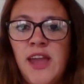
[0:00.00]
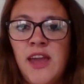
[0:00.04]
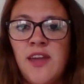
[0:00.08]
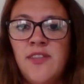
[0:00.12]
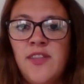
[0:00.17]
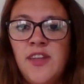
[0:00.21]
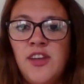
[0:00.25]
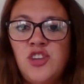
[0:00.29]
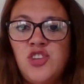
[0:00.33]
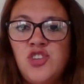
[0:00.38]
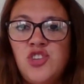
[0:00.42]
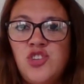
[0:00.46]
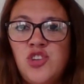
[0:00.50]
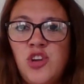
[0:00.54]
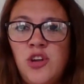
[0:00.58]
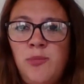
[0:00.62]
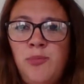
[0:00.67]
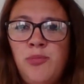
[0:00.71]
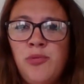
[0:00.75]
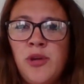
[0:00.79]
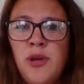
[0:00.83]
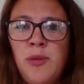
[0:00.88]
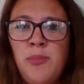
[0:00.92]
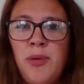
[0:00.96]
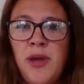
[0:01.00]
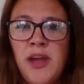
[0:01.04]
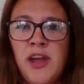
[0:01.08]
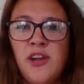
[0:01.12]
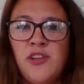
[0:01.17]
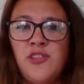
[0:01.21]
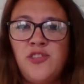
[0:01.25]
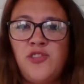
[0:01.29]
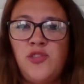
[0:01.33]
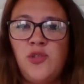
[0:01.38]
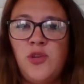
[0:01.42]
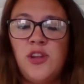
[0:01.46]
and they should
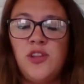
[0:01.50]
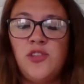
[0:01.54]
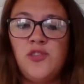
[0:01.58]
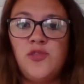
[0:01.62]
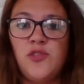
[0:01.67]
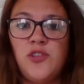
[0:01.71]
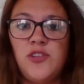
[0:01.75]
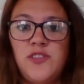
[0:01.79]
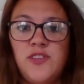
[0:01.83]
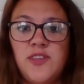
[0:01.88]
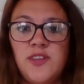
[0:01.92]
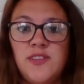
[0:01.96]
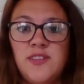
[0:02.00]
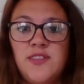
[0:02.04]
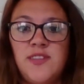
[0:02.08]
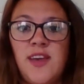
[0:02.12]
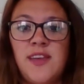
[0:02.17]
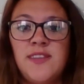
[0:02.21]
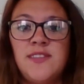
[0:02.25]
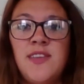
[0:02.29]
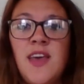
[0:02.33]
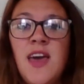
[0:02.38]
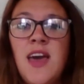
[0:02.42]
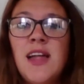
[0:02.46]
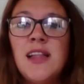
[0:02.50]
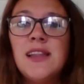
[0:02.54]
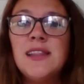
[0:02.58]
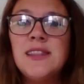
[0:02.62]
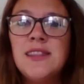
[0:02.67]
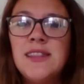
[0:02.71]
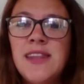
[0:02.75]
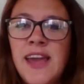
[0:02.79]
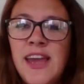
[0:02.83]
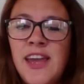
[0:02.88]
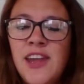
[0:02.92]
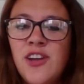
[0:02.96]
prepare students for success
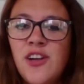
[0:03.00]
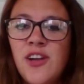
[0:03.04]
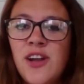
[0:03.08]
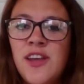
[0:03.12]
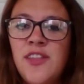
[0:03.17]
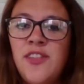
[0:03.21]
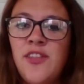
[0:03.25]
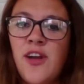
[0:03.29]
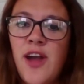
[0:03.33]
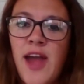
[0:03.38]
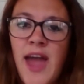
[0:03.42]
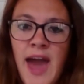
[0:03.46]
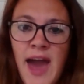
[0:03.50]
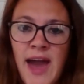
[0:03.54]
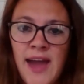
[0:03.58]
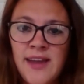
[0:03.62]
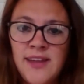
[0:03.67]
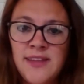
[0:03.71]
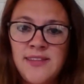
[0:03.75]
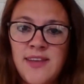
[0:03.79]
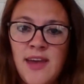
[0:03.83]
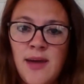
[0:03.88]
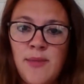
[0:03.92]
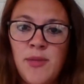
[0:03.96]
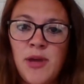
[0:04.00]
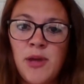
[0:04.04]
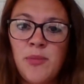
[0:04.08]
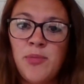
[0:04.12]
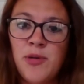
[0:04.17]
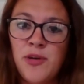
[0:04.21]
later in their academic,